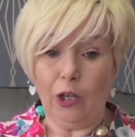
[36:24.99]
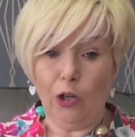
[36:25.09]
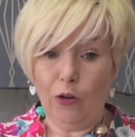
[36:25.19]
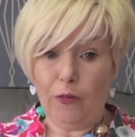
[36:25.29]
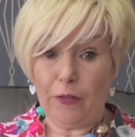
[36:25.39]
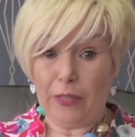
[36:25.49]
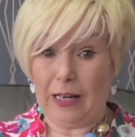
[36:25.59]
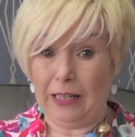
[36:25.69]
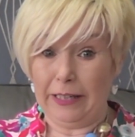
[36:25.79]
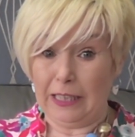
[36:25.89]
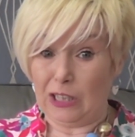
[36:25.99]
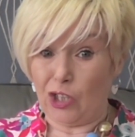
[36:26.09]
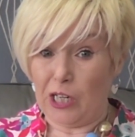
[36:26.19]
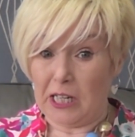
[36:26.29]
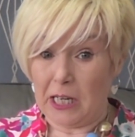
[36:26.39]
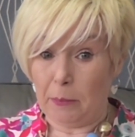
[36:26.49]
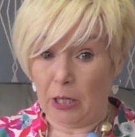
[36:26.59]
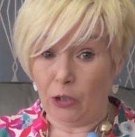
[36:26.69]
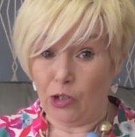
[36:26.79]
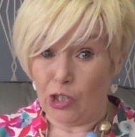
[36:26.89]
Love the little cheeky
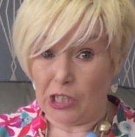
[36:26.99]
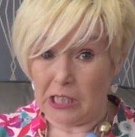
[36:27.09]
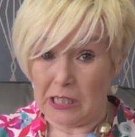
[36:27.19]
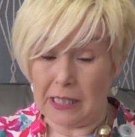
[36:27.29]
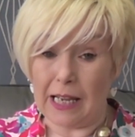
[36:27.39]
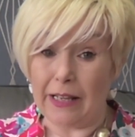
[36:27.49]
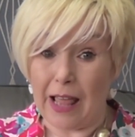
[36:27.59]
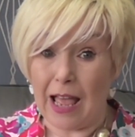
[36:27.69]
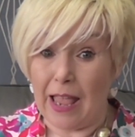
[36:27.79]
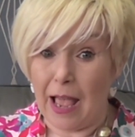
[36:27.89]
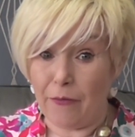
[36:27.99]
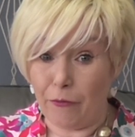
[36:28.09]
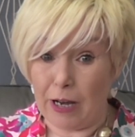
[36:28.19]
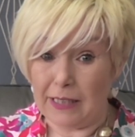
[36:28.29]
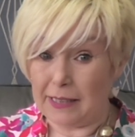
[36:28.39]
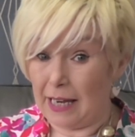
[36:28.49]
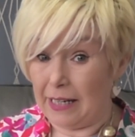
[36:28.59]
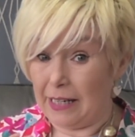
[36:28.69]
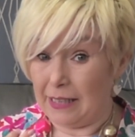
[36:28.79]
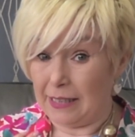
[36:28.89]
plungy detail. I have raised it
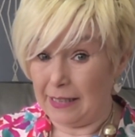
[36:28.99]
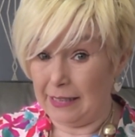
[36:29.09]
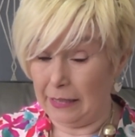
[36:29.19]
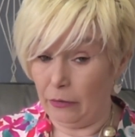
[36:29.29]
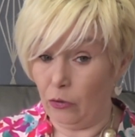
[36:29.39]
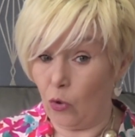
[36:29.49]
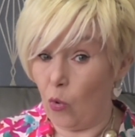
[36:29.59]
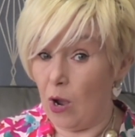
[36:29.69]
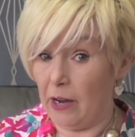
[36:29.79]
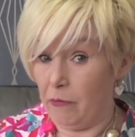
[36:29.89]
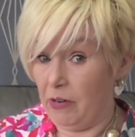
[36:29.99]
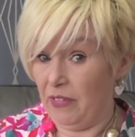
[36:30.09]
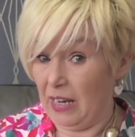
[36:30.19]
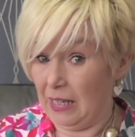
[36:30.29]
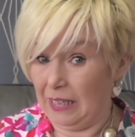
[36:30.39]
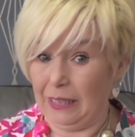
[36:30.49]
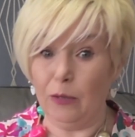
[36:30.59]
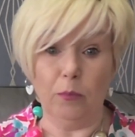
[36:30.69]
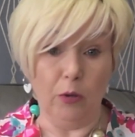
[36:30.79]
and it is still quite revealing,